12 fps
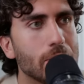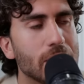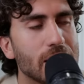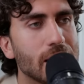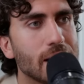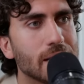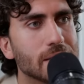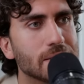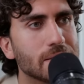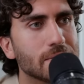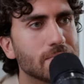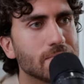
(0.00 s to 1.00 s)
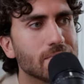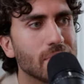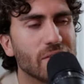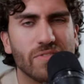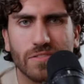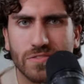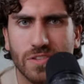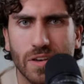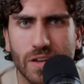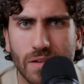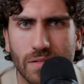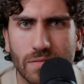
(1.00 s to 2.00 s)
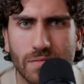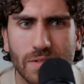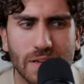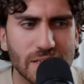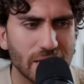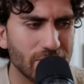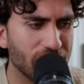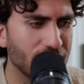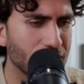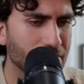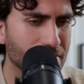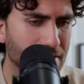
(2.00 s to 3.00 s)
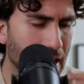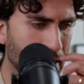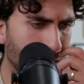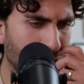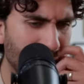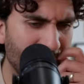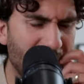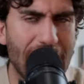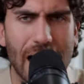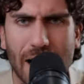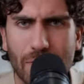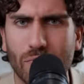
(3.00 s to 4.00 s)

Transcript: because it feels good, because it feels like, yeah,